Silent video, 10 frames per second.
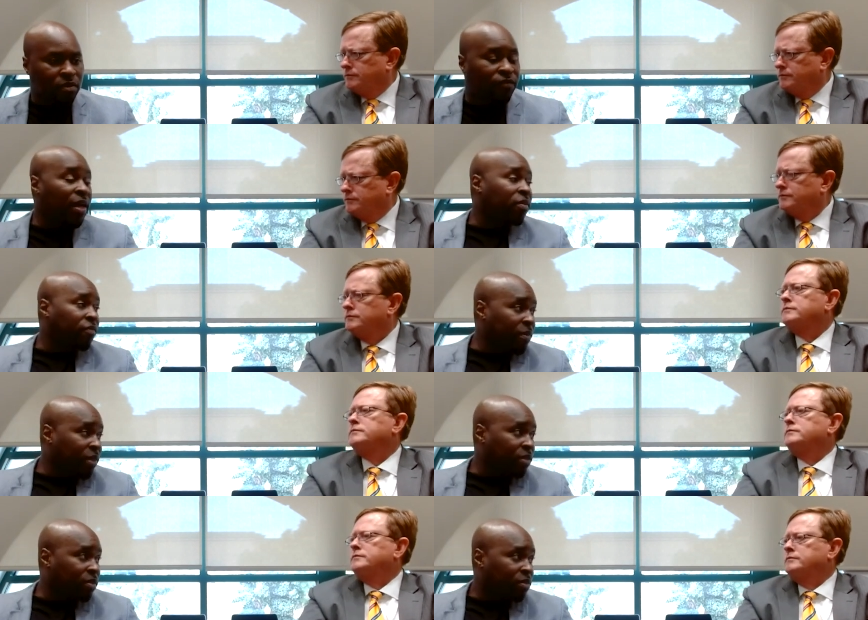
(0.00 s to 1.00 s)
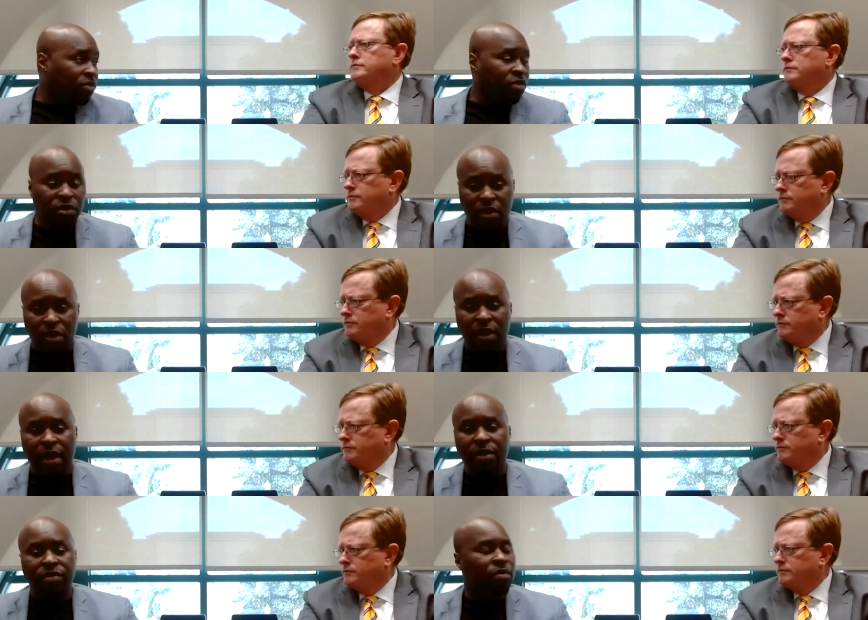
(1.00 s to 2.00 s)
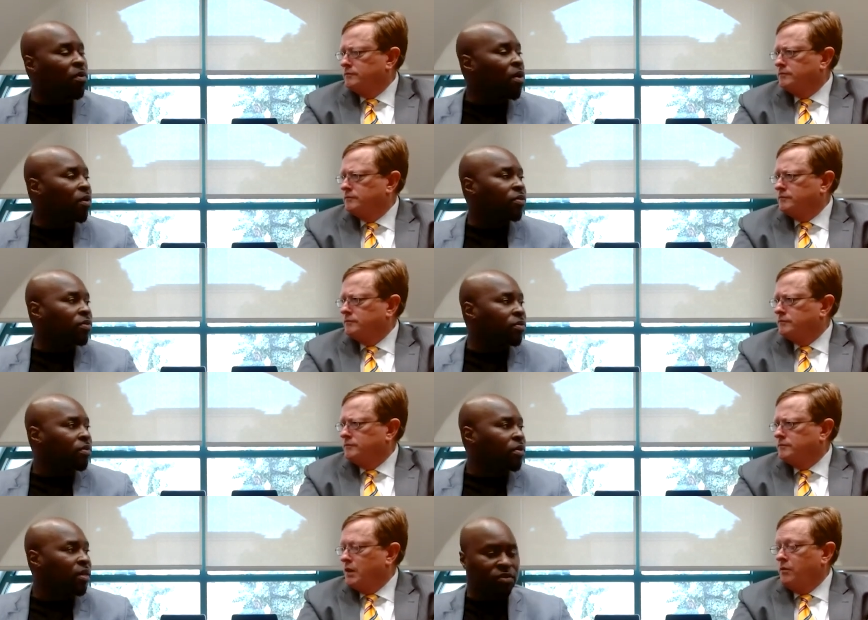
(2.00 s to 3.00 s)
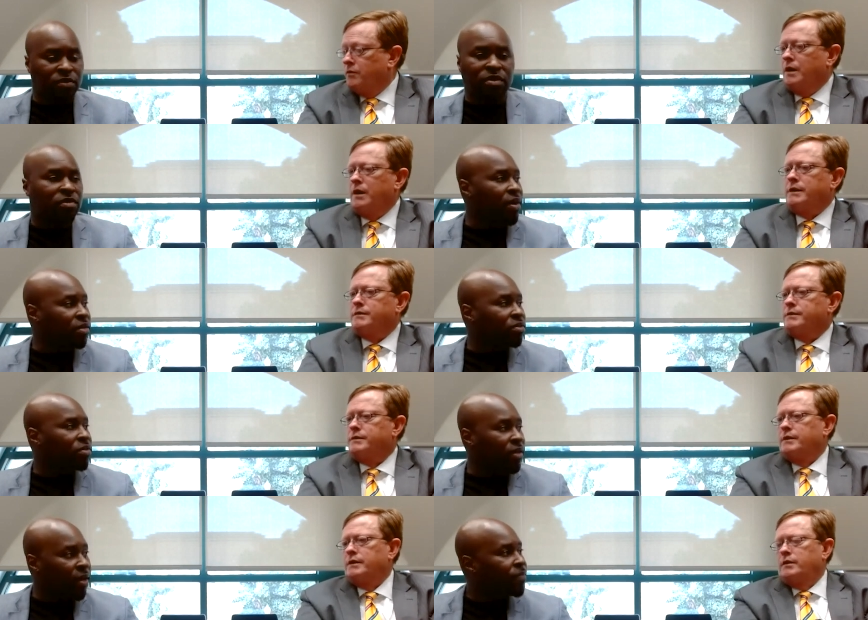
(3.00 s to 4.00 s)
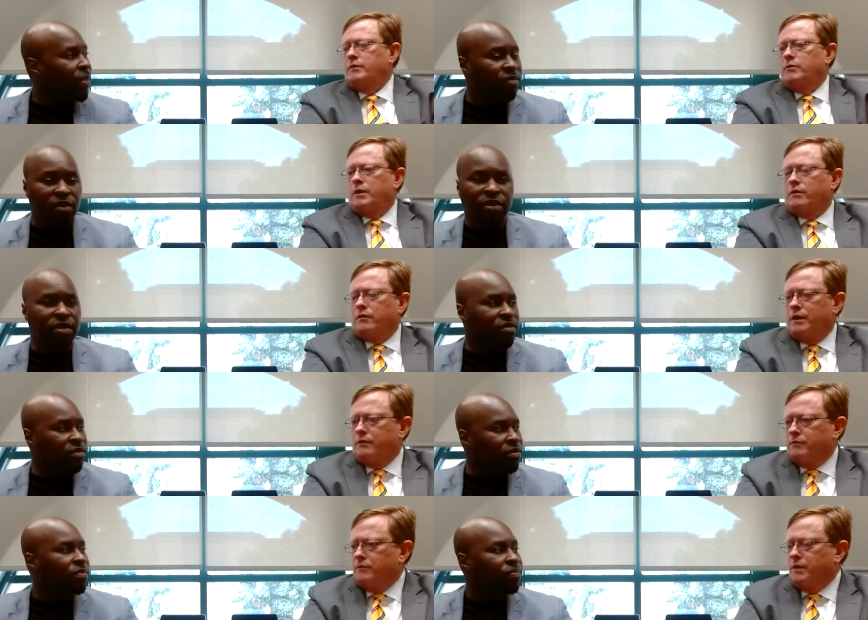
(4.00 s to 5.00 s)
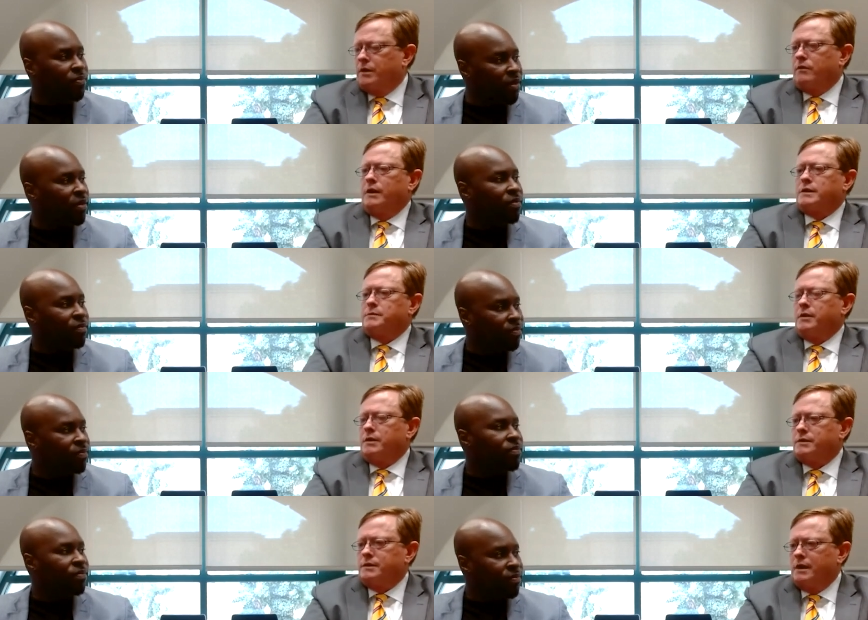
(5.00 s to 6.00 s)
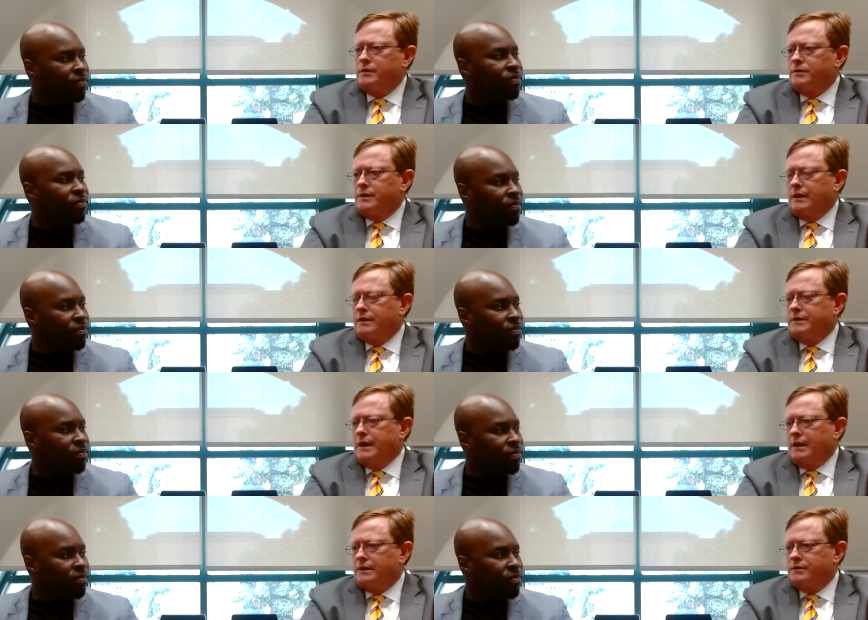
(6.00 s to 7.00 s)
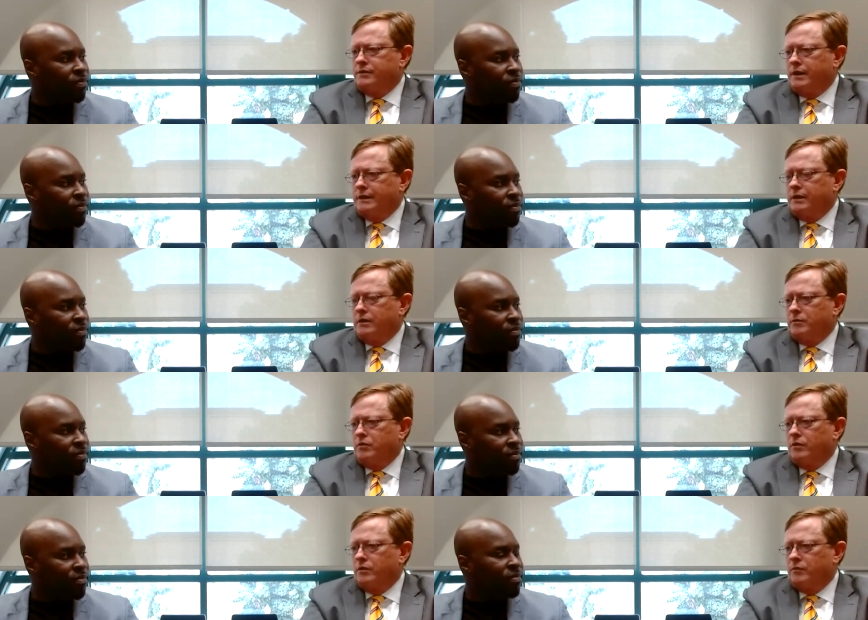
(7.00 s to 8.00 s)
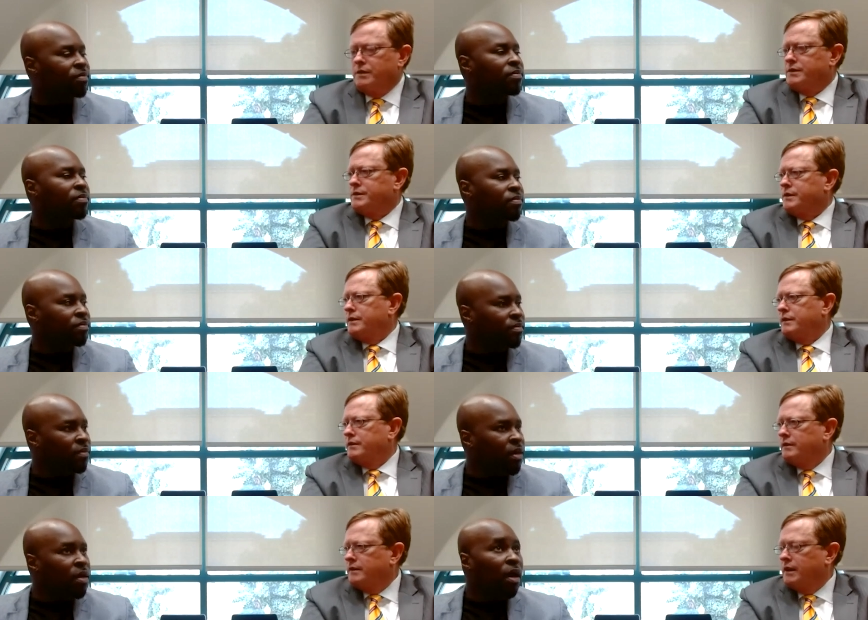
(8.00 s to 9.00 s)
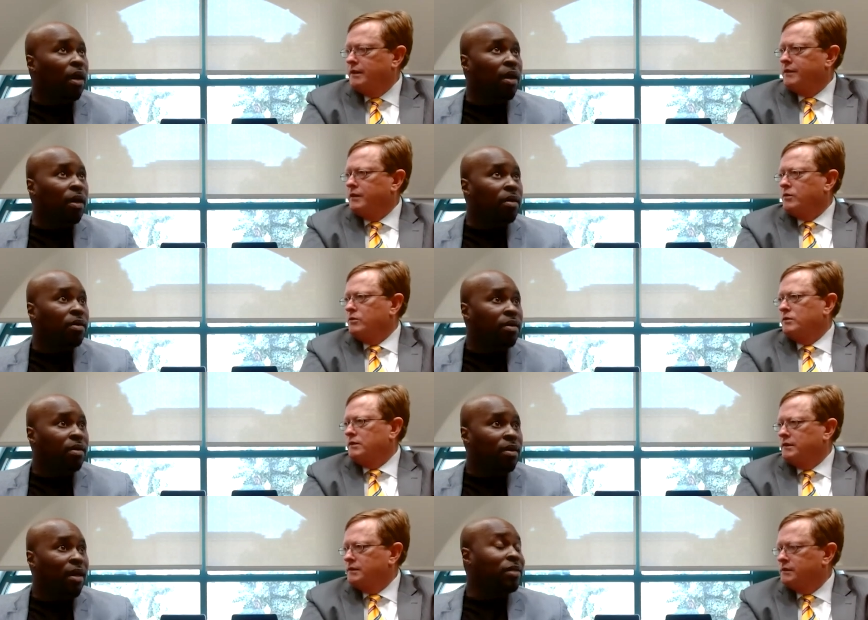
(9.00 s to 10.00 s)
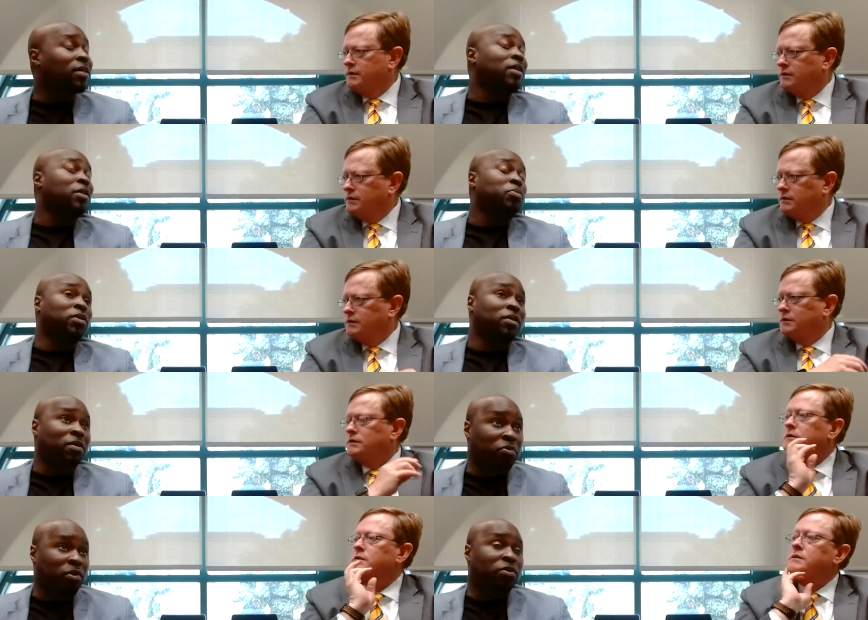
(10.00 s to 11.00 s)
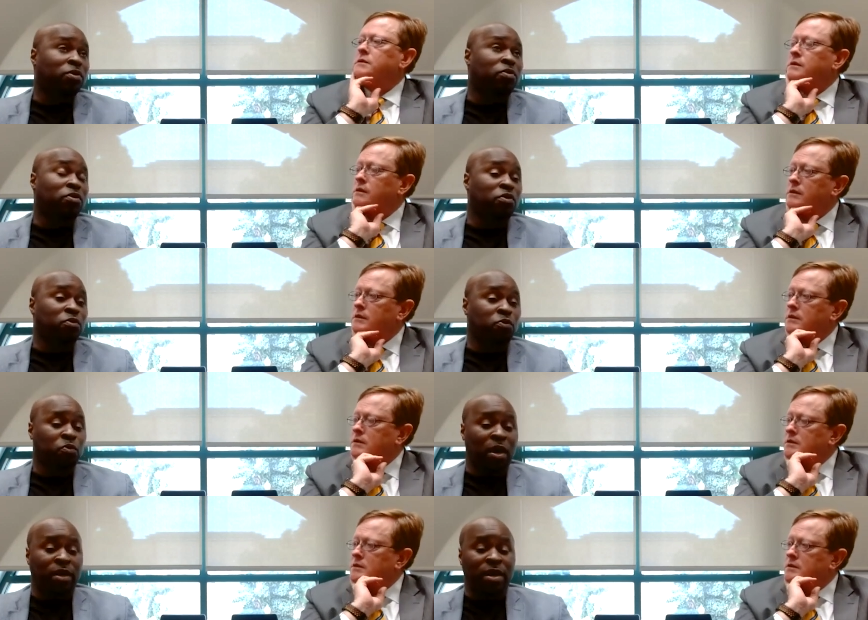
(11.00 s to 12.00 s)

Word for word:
Speaker 1: your flight information. So you're allowed to walk through as oh, soon as it registers. That's what all you need to do. What a yeah. great experience!
Speaker 2: Now you're down at Dallas. You're at the airport. What'd you see? Anything uh,
Speaker 1: cool? I actually got to see something pretty cool. So I